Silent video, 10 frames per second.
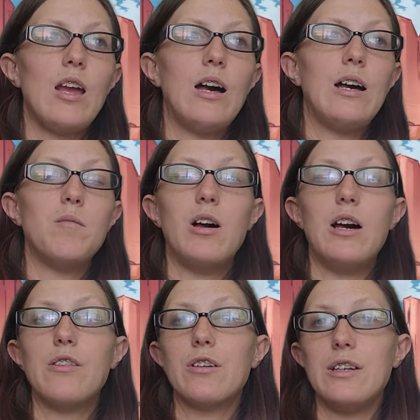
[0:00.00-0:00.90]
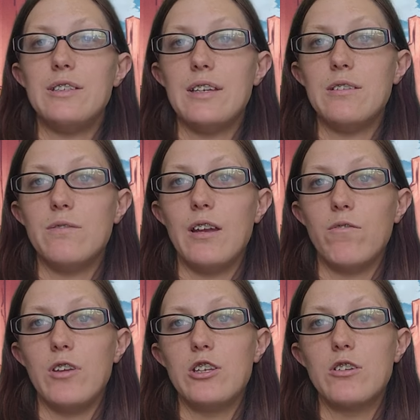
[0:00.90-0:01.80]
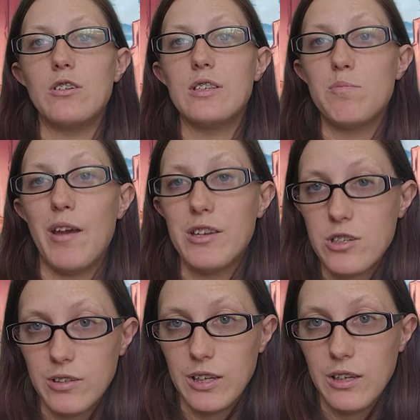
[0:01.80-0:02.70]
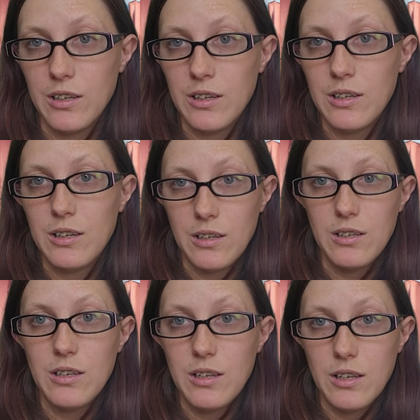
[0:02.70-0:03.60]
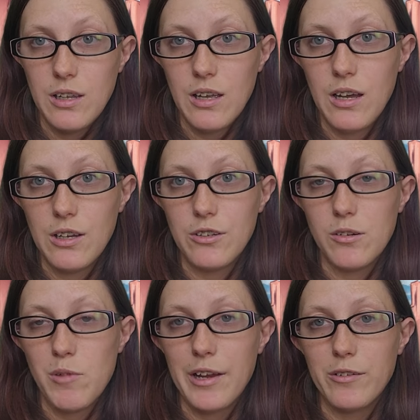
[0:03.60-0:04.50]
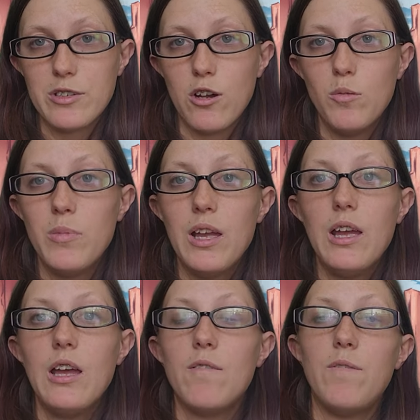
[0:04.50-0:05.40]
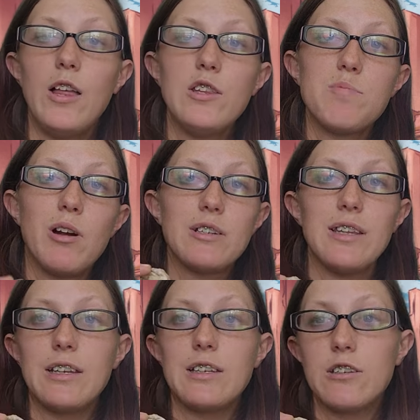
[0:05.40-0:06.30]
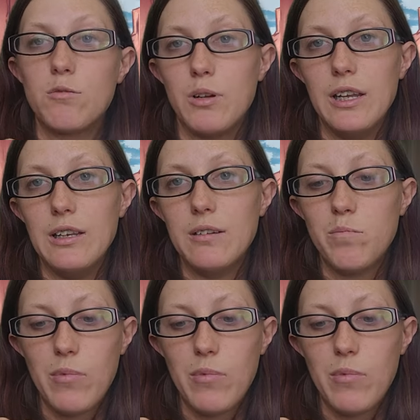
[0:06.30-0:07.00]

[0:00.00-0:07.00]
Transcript: Um, other identifying features, especially under a microscope, feldspars like to twin.